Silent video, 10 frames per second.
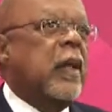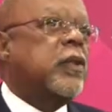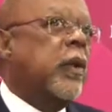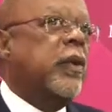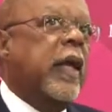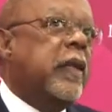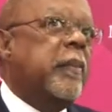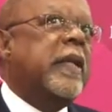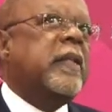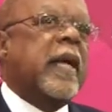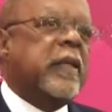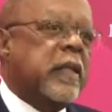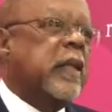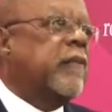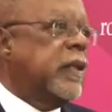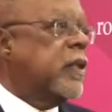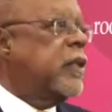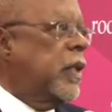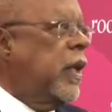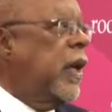So you need to be sensitive as a
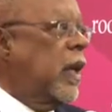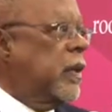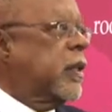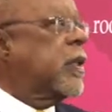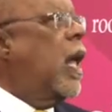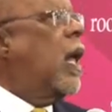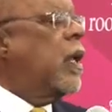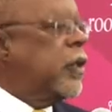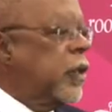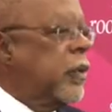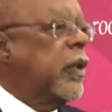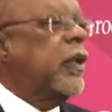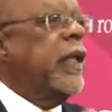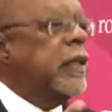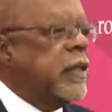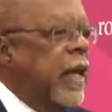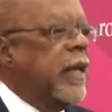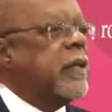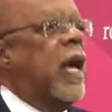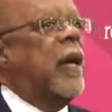genealogist. You need to take
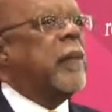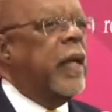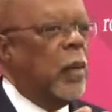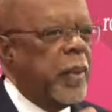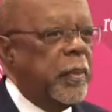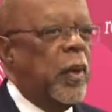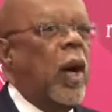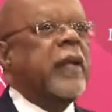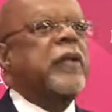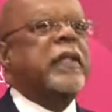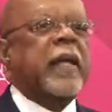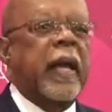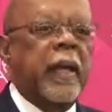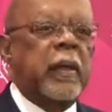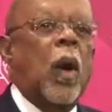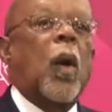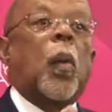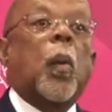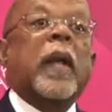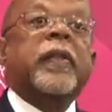time and help people understand
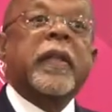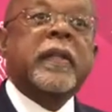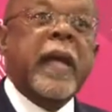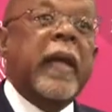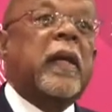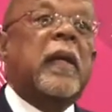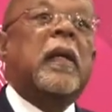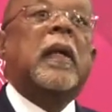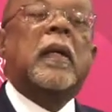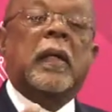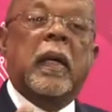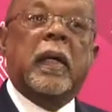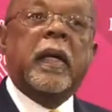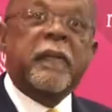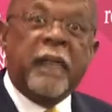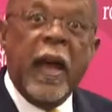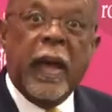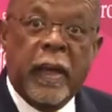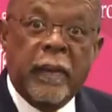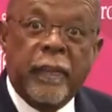what the data convey,
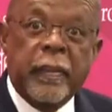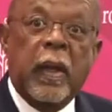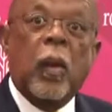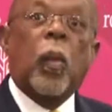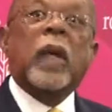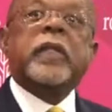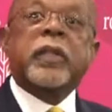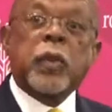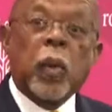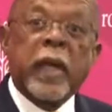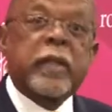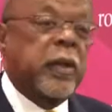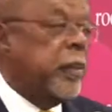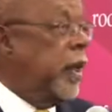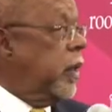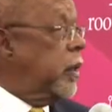what stories are being